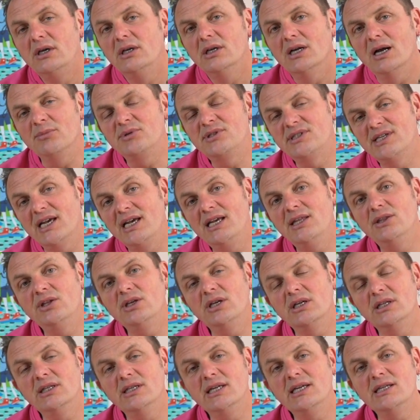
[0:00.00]
I'm saying that
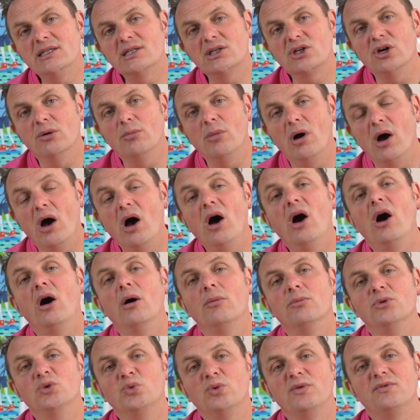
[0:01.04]
you need to come
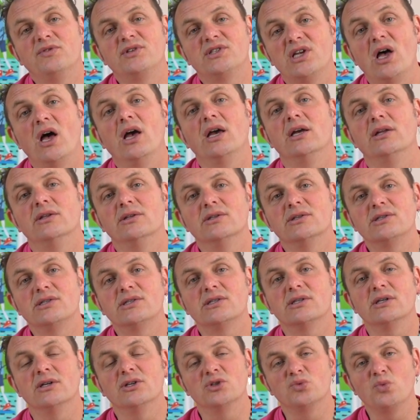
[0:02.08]
armed with
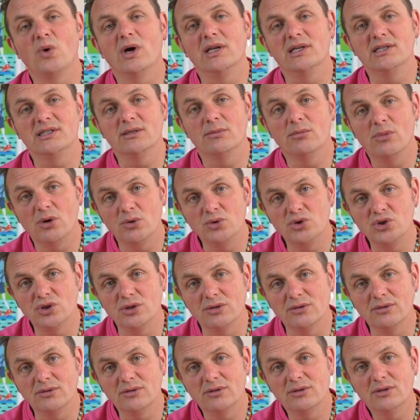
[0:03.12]
science as well as
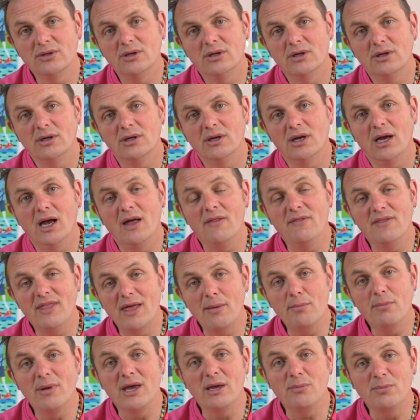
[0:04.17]
emotion and
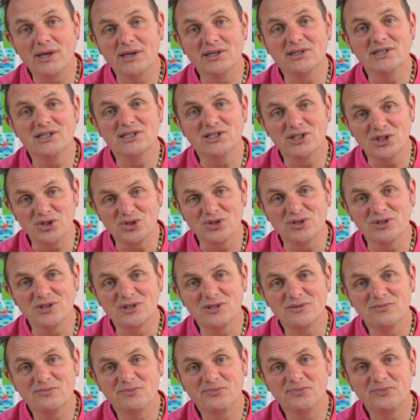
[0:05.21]
then make better decisions.